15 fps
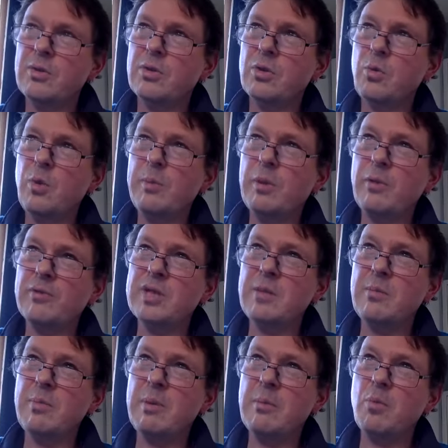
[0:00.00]
the women often
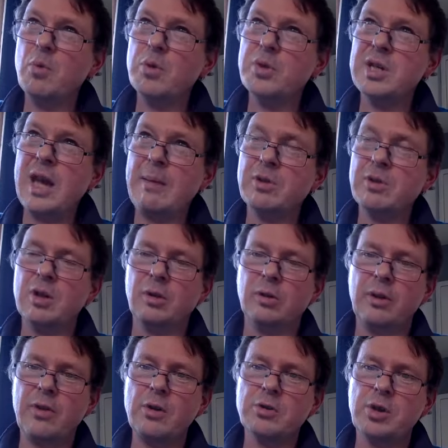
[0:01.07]
seem a bit more
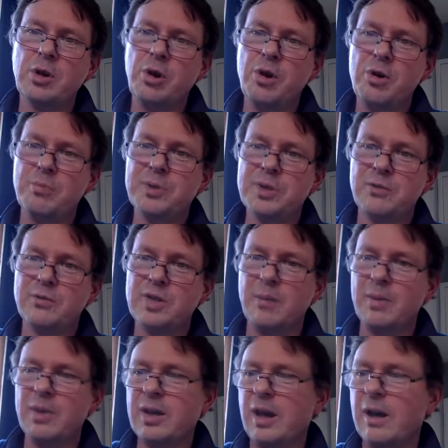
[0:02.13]
skeptical in those groups of
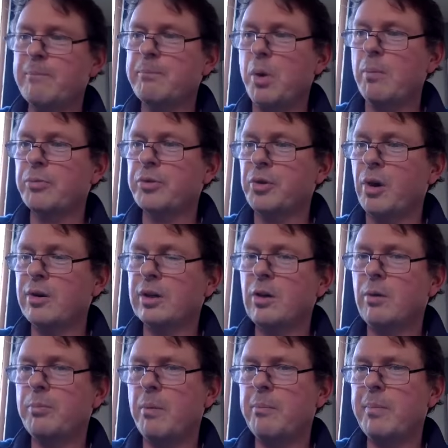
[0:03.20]
some of the kind of bomb throwing
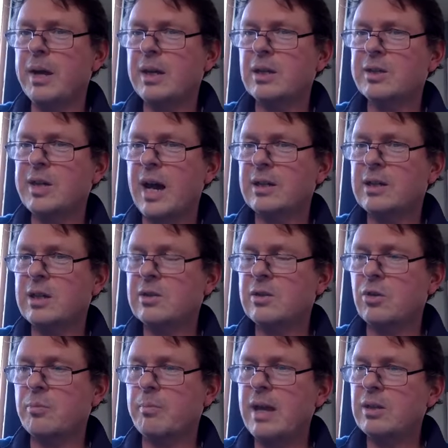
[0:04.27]
or bomb making tactics
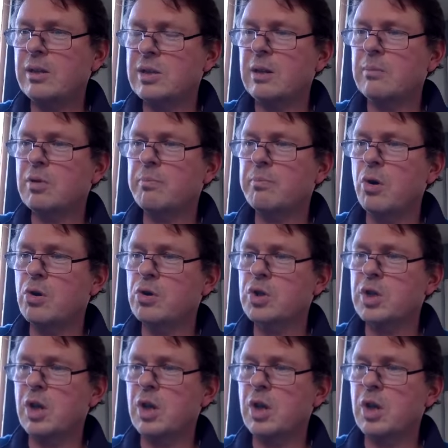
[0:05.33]
that the men seem to push.